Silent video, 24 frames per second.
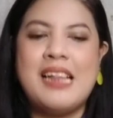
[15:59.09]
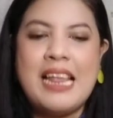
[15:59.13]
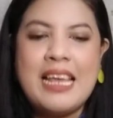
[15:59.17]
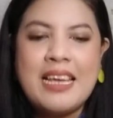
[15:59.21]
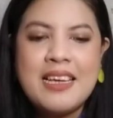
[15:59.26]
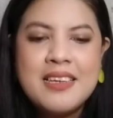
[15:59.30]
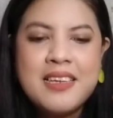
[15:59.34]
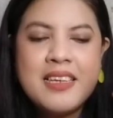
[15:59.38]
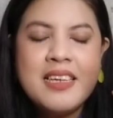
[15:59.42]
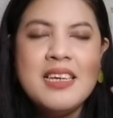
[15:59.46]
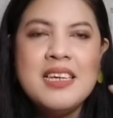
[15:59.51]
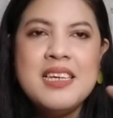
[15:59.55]

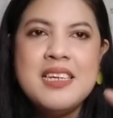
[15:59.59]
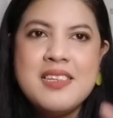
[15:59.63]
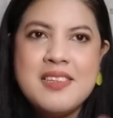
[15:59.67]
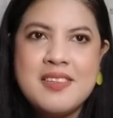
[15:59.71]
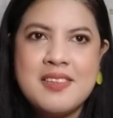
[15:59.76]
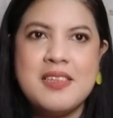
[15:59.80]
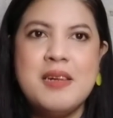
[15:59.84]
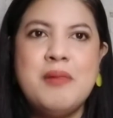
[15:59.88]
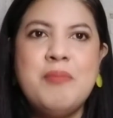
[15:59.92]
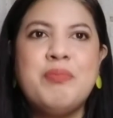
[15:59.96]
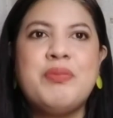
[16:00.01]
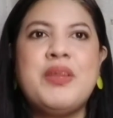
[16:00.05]
Like
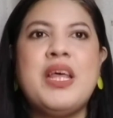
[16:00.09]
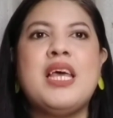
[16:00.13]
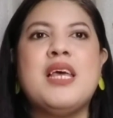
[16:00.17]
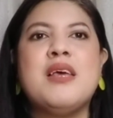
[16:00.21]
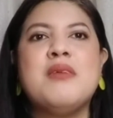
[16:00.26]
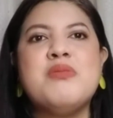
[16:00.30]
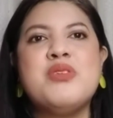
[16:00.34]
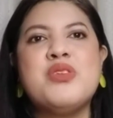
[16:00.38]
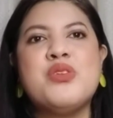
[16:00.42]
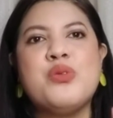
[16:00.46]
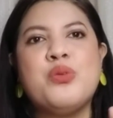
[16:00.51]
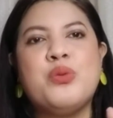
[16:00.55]

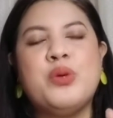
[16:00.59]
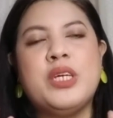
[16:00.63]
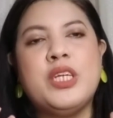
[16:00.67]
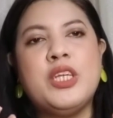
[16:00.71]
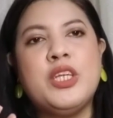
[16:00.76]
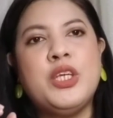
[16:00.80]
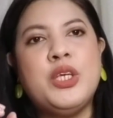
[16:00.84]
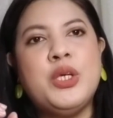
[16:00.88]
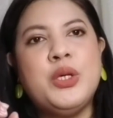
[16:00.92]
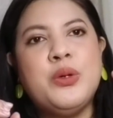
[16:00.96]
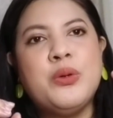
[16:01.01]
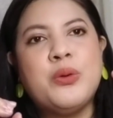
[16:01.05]
sometimes
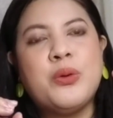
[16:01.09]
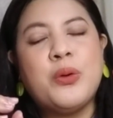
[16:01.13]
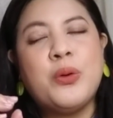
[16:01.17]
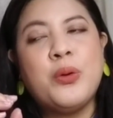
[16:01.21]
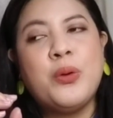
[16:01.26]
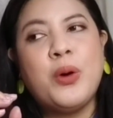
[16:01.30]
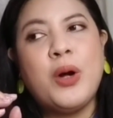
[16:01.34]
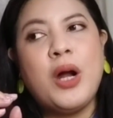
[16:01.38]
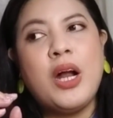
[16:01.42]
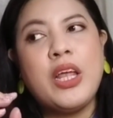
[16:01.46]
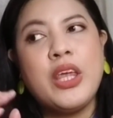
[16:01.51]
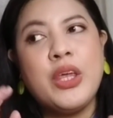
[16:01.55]
when
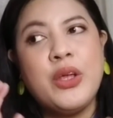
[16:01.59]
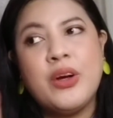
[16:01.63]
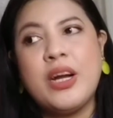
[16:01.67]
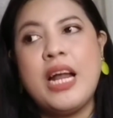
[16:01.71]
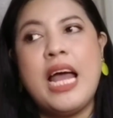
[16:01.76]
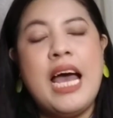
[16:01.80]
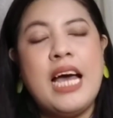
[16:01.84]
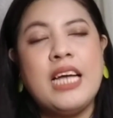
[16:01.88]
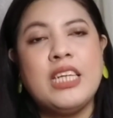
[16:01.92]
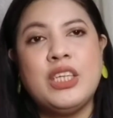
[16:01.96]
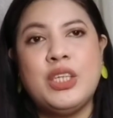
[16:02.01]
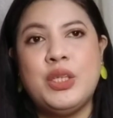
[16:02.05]
you're
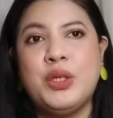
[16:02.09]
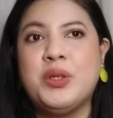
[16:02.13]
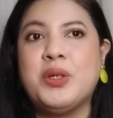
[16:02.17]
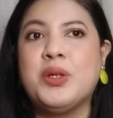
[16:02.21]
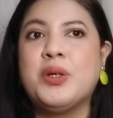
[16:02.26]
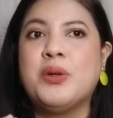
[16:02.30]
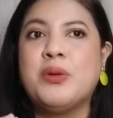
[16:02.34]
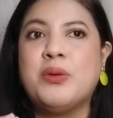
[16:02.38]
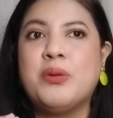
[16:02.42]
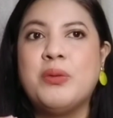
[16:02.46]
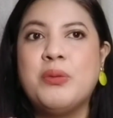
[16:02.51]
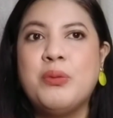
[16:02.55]
at
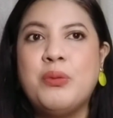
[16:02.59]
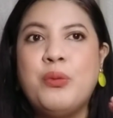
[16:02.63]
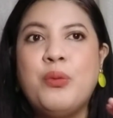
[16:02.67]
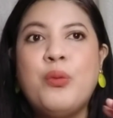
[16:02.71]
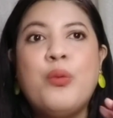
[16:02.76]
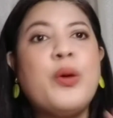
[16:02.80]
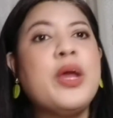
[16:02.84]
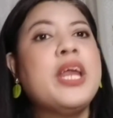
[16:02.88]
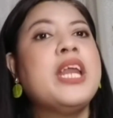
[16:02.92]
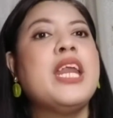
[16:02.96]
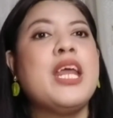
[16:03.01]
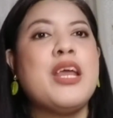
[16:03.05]
your
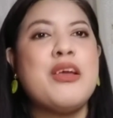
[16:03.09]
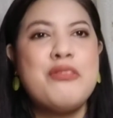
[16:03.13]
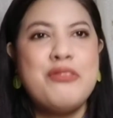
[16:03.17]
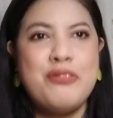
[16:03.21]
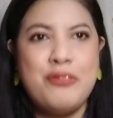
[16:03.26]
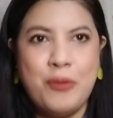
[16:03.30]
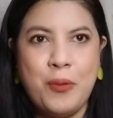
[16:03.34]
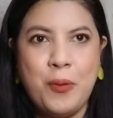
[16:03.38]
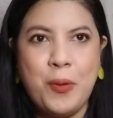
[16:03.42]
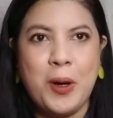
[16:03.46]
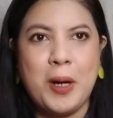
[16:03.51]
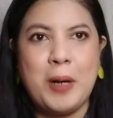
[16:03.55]
winning
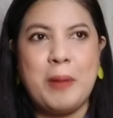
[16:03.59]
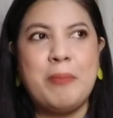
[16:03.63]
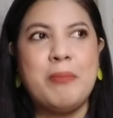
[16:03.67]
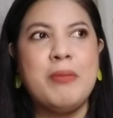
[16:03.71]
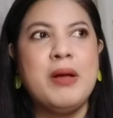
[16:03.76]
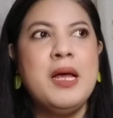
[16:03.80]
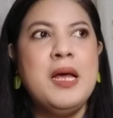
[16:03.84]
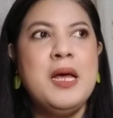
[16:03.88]
form,